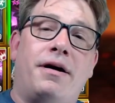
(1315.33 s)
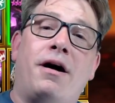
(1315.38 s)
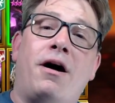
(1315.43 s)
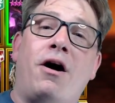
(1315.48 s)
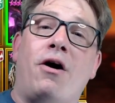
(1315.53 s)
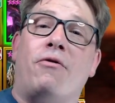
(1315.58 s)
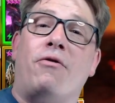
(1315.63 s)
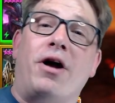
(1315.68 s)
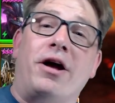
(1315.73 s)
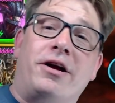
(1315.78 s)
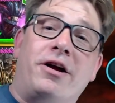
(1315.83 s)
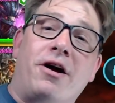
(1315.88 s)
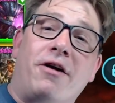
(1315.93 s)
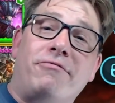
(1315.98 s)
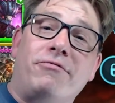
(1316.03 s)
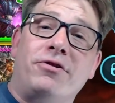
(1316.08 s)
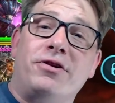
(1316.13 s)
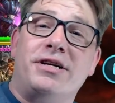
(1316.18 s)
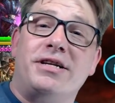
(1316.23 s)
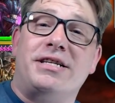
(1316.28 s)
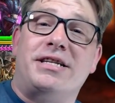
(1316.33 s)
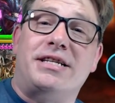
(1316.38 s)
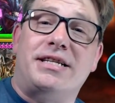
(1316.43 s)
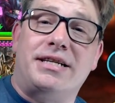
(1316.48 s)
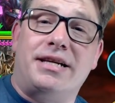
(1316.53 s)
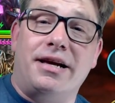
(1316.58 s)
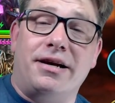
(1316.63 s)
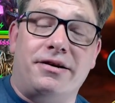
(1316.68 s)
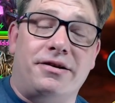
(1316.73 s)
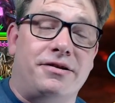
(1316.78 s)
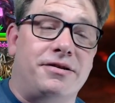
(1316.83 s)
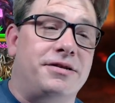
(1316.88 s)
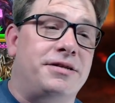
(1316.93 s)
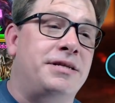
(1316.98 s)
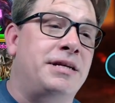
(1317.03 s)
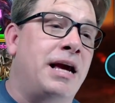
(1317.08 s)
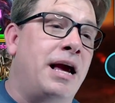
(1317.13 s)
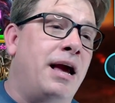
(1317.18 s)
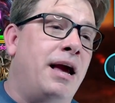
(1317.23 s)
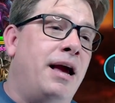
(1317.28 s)
All right, covering his
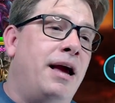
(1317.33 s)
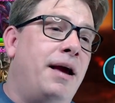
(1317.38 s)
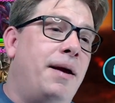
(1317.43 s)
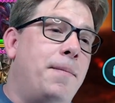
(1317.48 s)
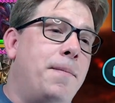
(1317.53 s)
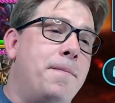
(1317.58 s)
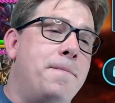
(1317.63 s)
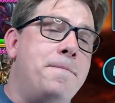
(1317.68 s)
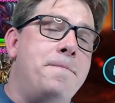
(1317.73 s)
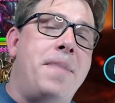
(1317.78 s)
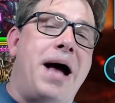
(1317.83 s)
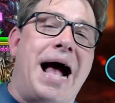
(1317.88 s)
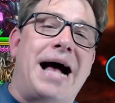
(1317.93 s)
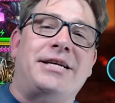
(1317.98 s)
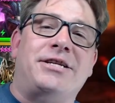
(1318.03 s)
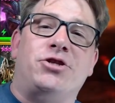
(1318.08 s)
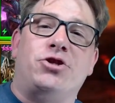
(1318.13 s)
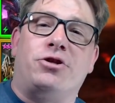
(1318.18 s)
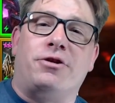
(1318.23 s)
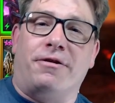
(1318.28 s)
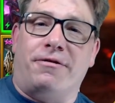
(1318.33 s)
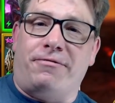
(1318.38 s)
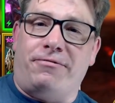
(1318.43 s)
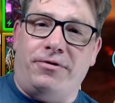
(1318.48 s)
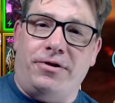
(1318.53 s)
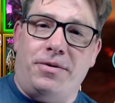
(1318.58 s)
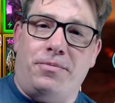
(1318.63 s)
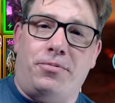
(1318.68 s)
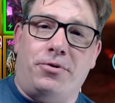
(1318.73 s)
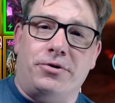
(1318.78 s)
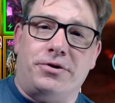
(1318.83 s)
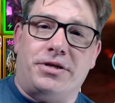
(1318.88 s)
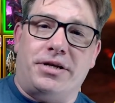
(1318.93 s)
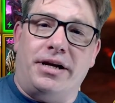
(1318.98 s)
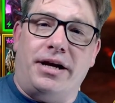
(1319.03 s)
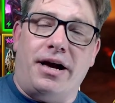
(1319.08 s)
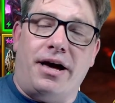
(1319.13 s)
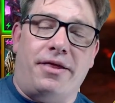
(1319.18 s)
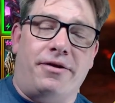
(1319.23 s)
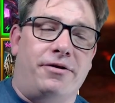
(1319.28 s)
skills, masterfully put
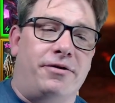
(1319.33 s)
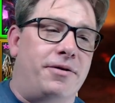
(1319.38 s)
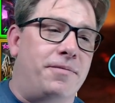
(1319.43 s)
together.